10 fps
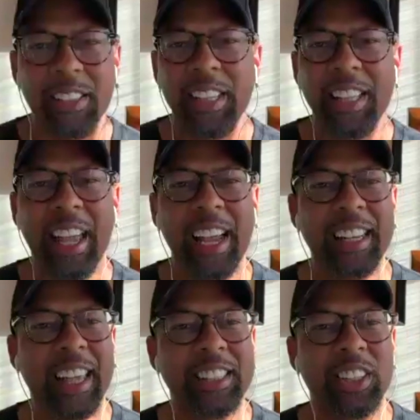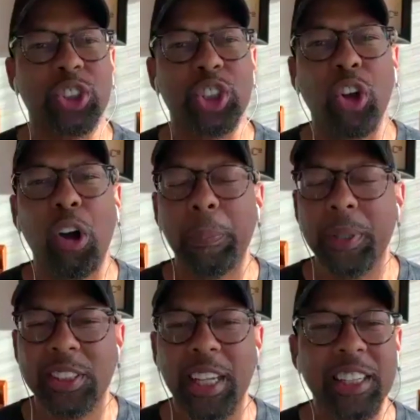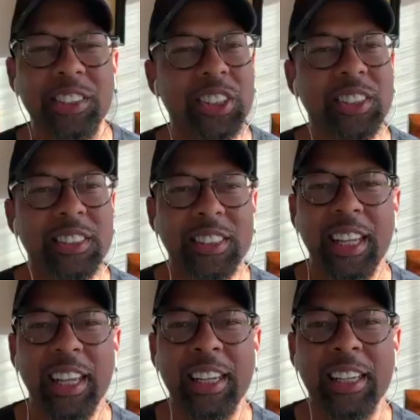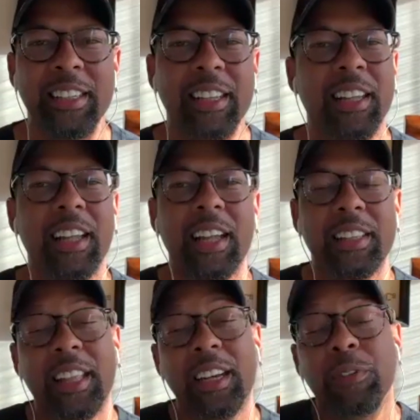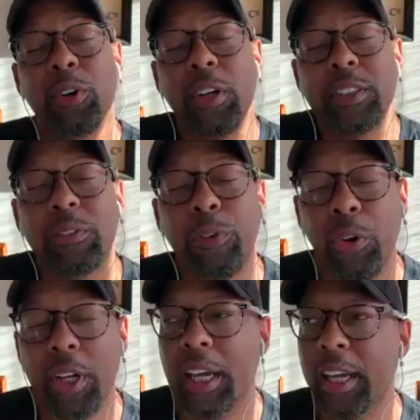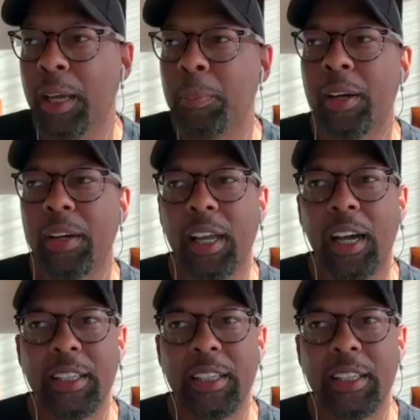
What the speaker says: it had like the sharpest edges. And then, of course, the 4K came out. I got